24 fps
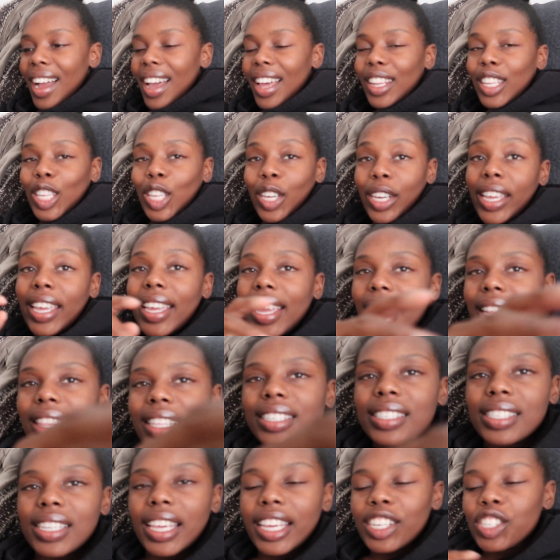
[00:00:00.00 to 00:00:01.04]
looking at
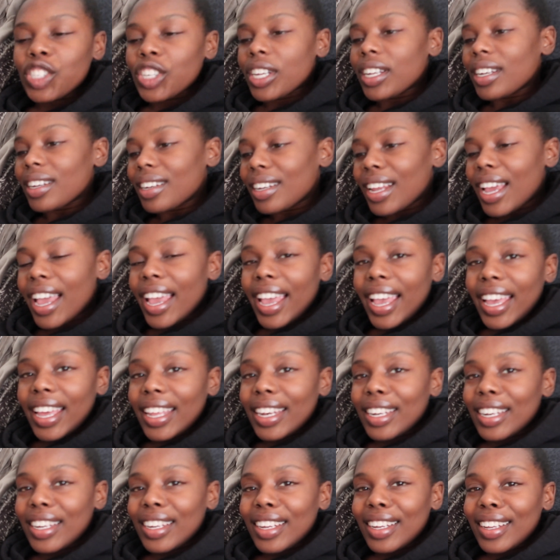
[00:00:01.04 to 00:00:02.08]
this kitchen,
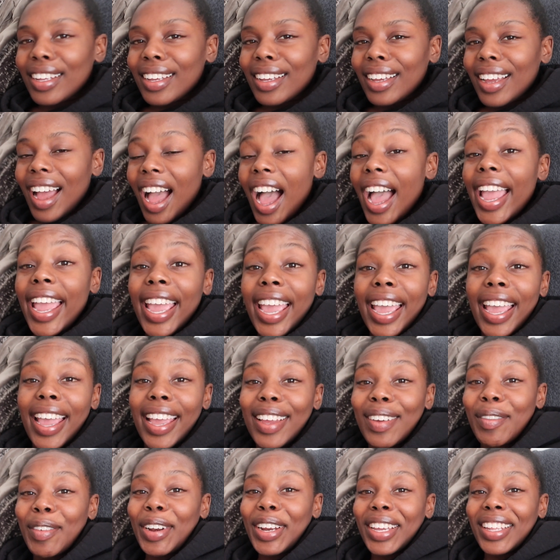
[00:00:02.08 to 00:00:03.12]
and I
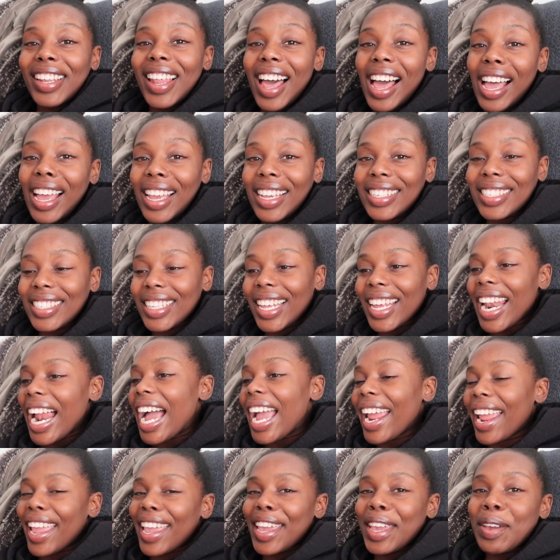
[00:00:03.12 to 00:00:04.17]
realized that I
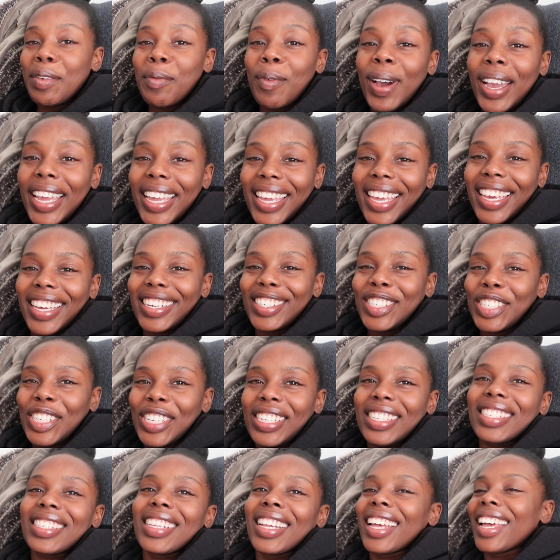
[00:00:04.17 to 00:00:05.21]
hate white
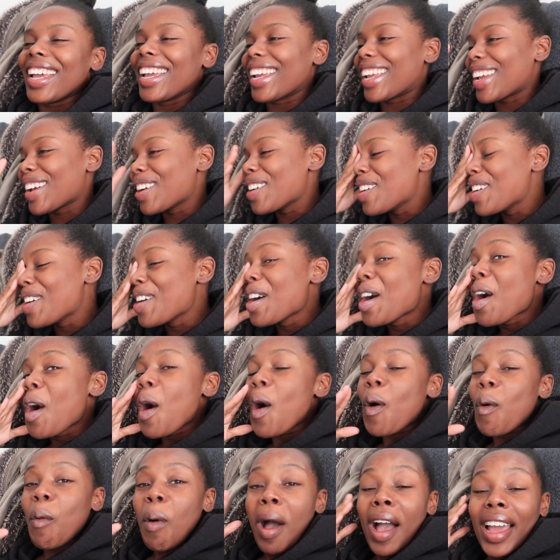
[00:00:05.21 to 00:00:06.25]
kitchens. Like,
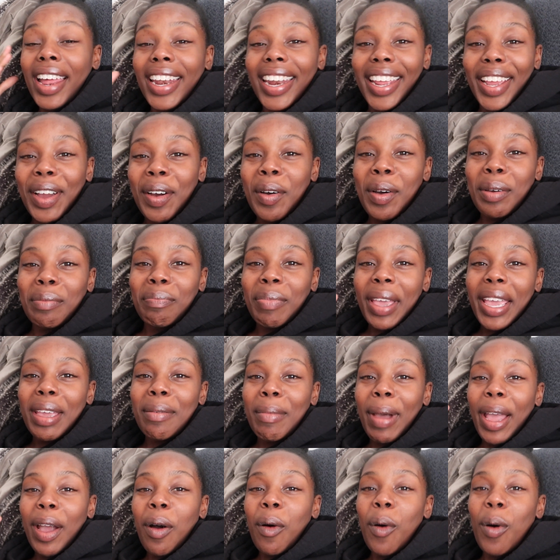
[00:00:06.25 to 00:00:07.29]
why did I go and paint
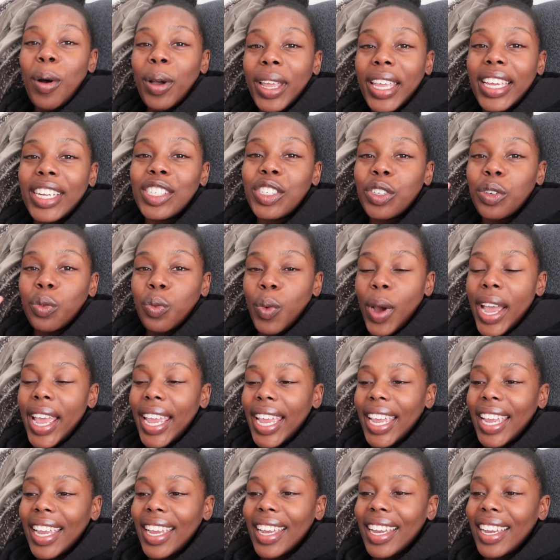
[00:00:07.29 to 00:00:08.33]
my whole kitchen
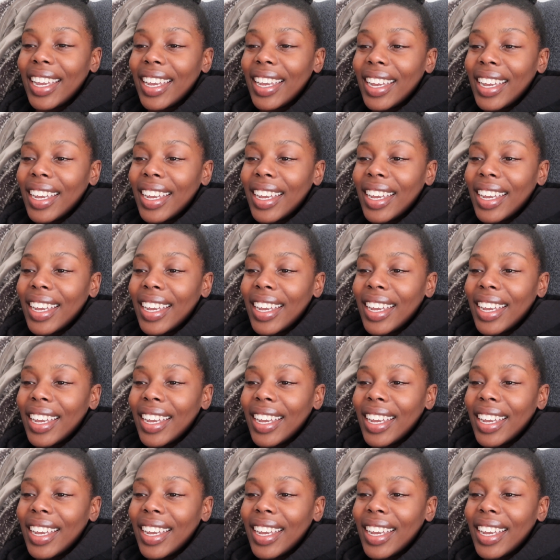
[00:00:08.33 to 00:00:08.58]
white?